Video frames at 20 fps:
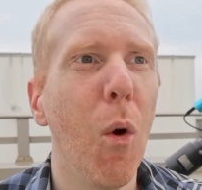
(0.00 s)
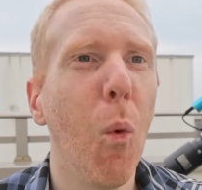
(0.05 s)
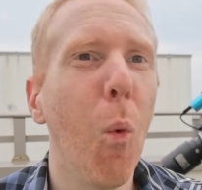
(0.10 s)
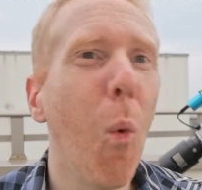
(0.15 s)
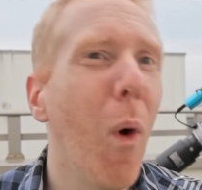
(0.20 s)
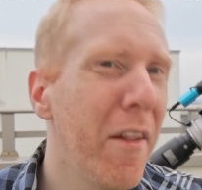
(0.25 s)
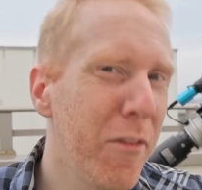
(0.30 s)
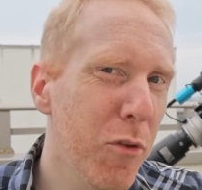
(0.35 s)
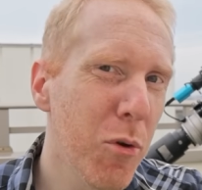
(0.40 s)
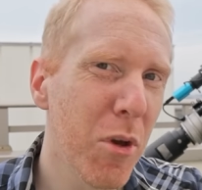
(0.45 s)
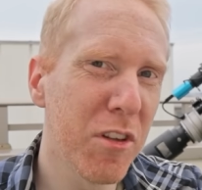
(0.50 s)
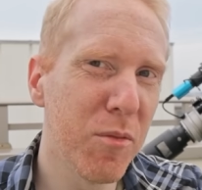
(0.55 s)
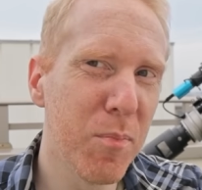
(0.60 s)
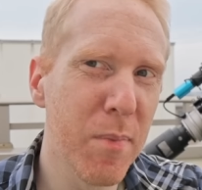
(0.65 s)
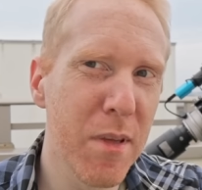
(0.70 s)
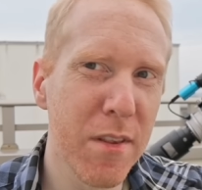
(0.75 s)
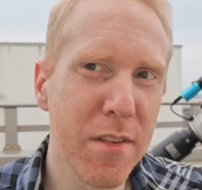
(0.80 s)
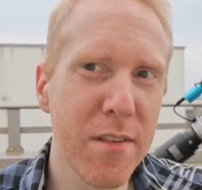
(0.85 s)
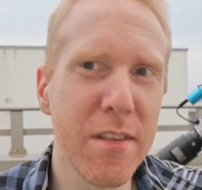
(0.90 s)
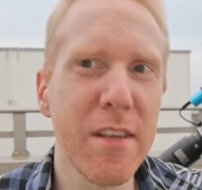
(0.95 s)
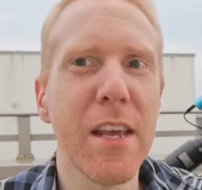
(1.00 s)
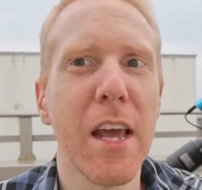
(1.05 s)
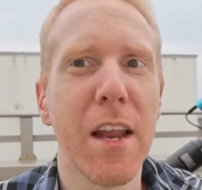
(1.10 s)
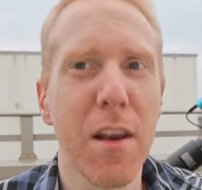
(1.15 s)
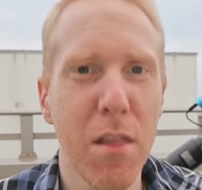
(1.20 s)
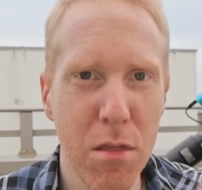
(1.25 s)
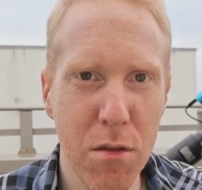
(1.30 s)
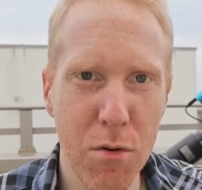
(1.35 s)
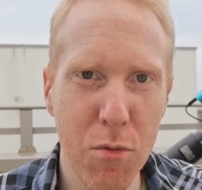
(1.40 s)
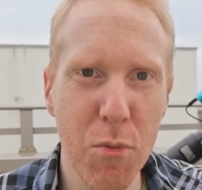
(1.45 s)
one USB-C
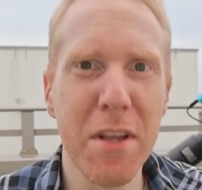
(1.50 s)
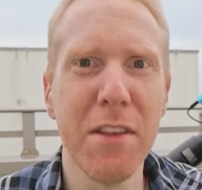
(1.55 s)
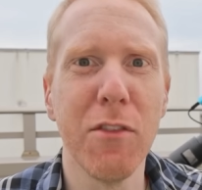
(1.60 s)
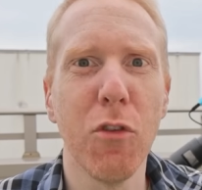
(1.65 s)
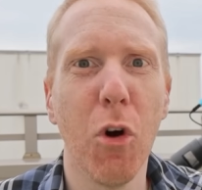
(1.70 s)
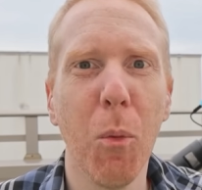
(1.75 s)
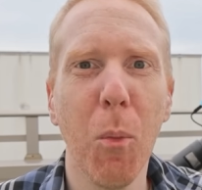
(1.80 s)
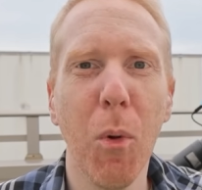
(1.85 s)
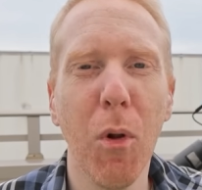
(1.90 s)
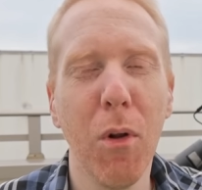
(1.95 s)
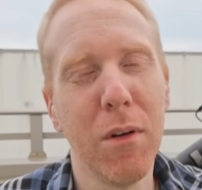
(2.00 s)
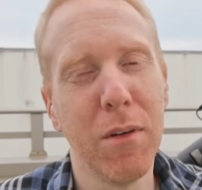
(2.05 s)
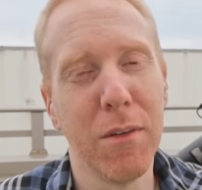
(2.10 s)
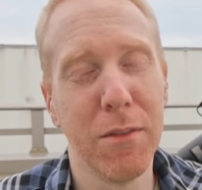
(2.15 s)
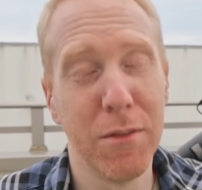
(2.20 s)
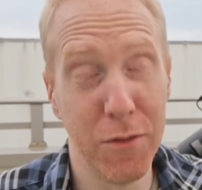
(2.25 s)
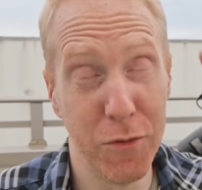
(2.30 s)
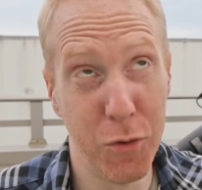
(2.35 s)
and three normal